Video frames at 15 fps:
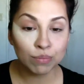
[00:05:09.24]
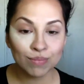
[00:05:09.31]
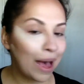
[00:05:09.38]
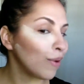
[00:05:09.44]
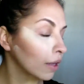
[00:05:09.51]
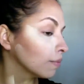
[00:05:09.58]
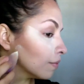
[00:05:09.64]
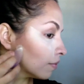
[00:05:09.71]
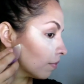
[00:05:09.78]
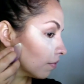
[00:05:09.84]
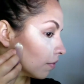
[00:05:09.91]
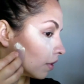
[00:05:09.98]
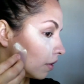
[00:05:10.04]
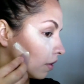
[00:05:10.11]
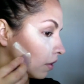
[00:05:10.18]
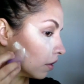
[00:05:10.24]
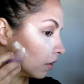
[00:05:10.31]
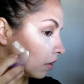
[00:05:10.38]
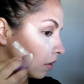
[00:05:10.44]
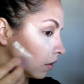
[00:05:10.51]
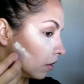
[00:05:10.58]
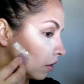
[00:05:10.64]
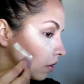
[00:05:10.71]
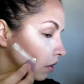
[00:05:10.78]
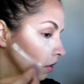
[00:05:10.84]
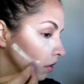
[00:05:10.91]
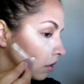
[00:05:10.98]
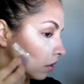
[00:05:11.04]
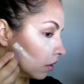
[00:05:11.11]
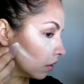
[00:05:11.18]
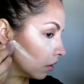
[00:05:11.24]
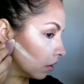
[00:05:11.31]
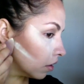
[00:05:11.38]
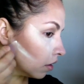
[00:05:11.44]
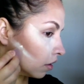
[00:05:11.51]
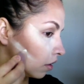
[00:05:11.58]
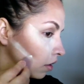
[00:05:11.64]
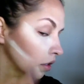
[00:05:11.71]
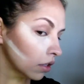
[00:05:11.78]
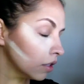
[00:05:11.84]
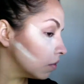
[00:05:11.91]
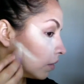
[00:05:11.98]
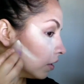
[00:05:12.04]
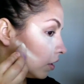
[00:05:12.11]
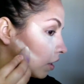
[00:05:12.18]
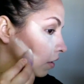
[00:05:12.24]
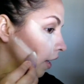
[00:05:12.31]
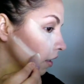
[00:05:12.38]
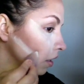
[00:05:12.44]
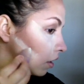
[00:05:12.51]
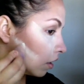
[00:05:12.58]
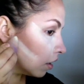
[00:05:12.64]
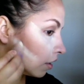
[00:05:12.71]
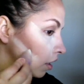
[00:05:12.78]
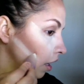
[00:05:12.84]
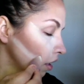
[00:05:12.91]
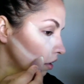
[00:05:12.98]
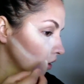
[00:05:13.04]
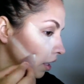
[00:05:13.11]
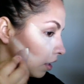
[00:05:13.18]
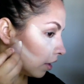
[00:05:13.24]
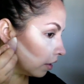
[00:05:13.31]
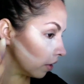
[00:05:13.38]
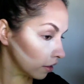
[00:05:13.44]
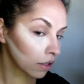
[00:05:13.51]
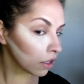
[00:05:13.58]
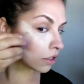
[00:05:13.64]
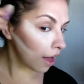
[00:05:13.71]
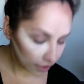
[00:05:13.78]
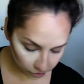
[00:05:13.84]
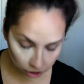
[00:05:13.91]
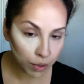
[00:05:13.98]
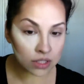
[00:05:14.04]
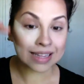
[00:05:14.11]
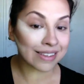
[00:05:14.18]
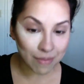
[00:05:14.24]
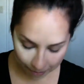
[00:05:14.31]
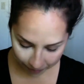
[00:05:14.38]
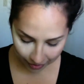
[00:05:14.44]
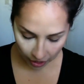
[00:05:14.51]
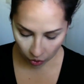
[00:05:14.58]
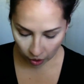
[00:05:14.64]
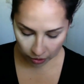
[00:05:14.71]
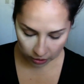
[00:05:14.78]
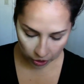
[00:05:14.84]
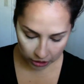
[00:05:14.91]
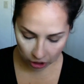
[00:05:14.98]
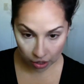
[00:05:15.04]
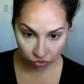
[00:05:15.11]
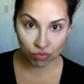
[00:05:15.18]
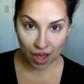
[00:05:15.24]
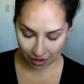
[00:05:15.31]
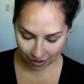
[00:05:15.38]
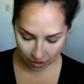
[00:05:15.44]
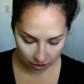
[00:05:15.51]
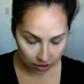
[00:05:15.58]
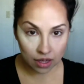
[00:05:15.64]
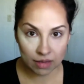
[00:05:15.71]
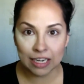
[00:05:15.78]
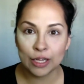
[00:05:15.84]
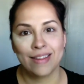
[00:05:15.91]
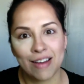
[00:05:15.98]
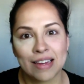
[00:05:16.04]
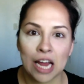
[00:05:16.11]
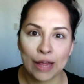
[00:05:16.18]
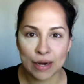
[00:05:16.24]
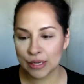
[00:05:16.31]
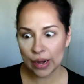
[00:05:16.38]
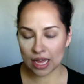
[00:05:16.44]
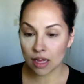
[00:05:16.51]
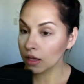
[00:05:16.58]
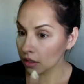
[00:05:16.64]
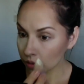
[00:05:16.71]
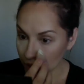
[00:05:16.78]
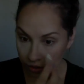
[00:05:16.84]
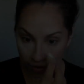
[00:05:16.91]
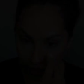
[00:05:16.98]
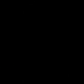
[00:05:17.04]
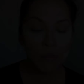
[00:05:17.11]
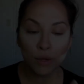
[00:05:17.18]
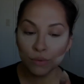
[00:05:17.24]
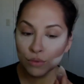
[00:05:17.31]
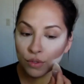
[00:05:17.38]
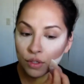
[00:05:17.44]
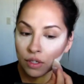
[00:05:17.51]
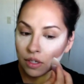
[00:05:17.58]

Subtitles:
Put that on my money in the bank. 'Cause you do what the mothers can, what the mothers can. And I love that.